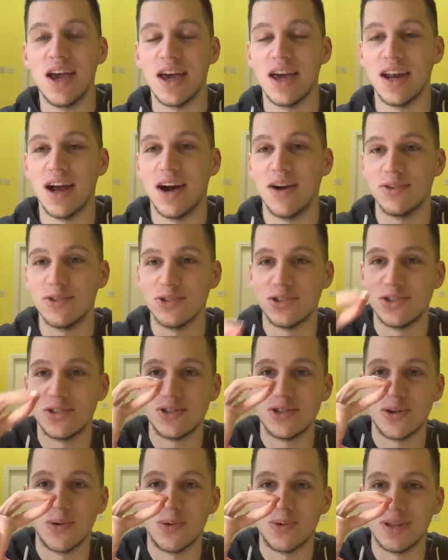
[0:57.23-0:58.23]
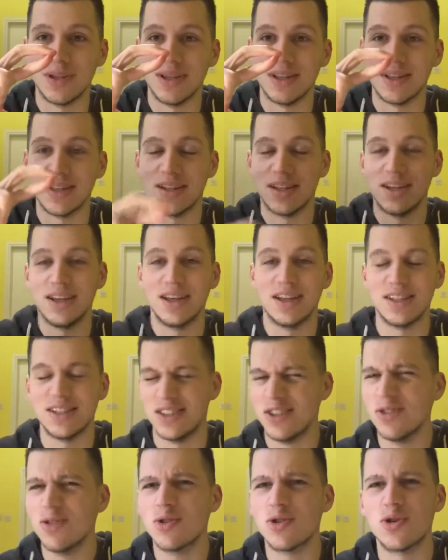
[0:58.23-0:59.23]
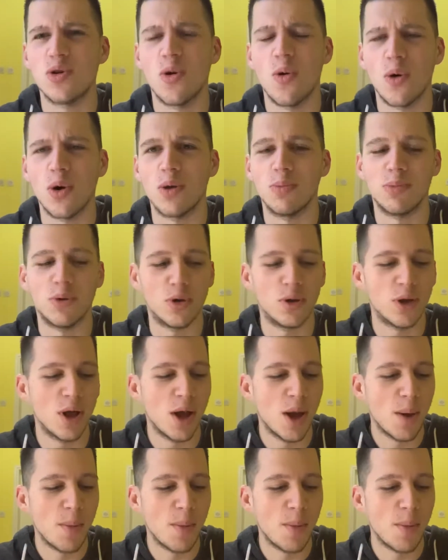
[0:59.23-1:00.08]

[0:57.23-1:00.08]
And I was holding it like this, and it was horrible.